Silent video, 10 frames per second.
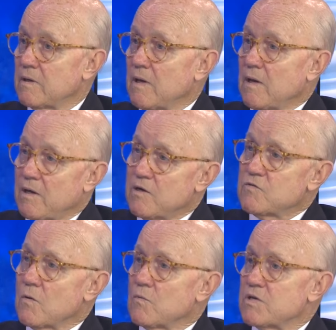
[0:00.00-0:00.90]
And,
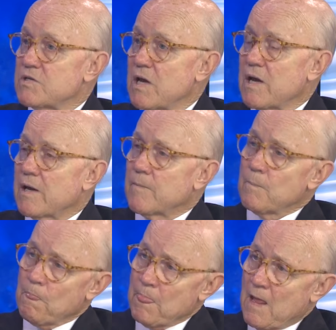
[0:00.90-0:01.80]
Here's and what we say:
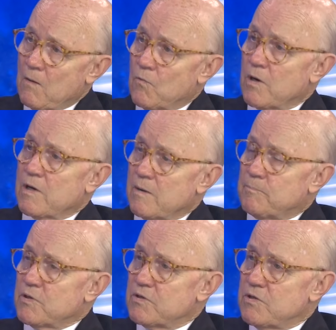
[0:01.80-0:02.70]
We're going to
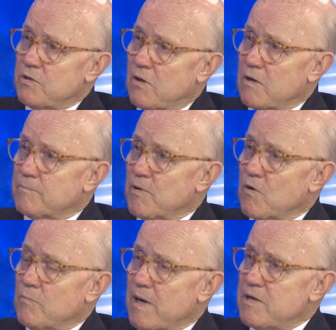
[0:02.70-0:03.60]
put you on
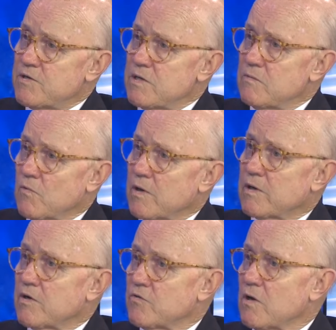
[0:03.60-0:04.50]
probation. We're
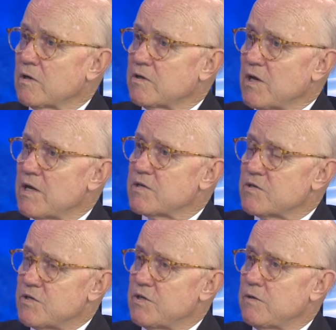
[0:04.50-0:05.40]
going to drug
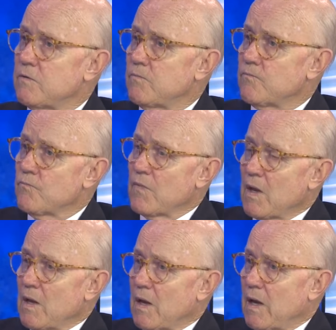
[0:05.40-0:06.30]
test you,
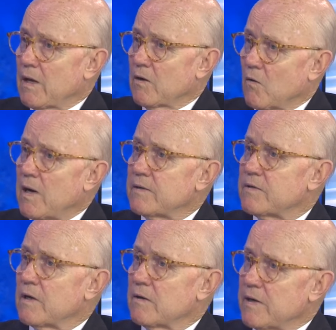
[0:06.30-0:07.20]
and go out
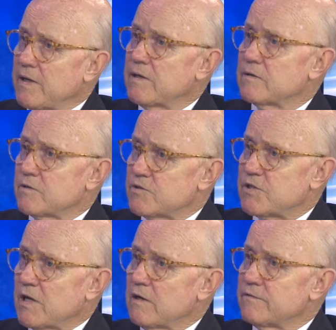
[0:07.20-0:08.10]
there and heal
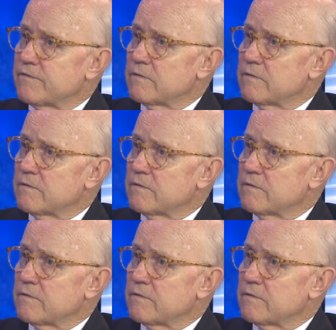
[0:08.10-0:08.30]
yourself.